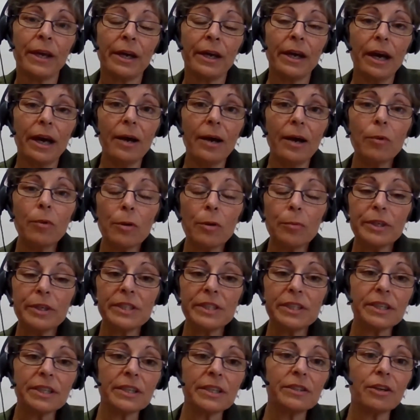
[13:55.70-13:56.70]
And what we
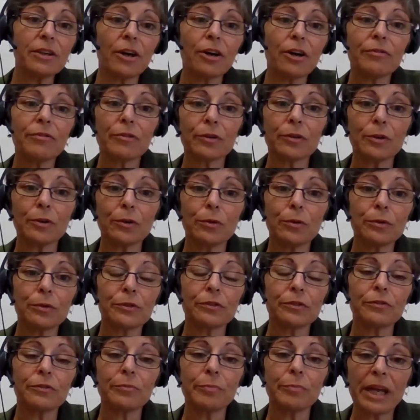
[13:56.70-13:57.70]
did over a
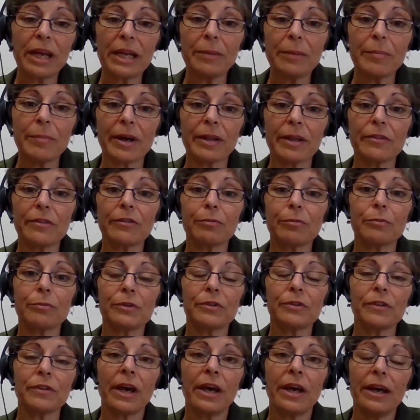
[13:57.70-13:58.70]
course of many months
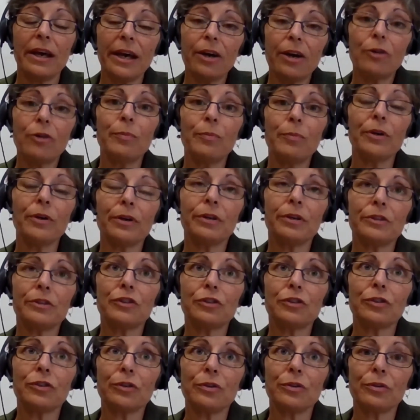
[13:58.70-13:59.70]
was help her
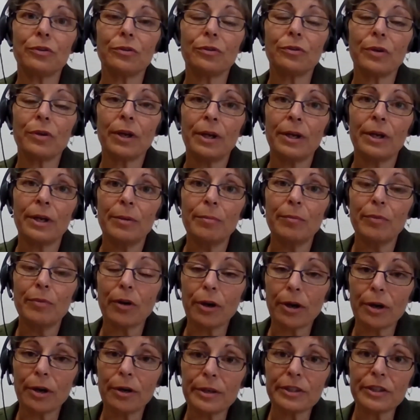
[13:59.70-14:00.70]
to
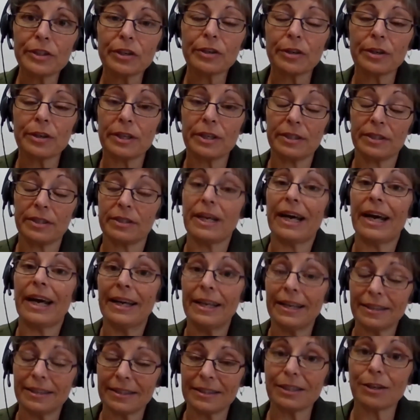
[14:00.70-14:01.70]

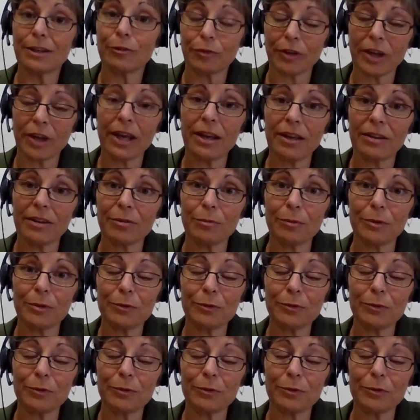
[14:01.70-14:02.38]
prioritise self-care that we've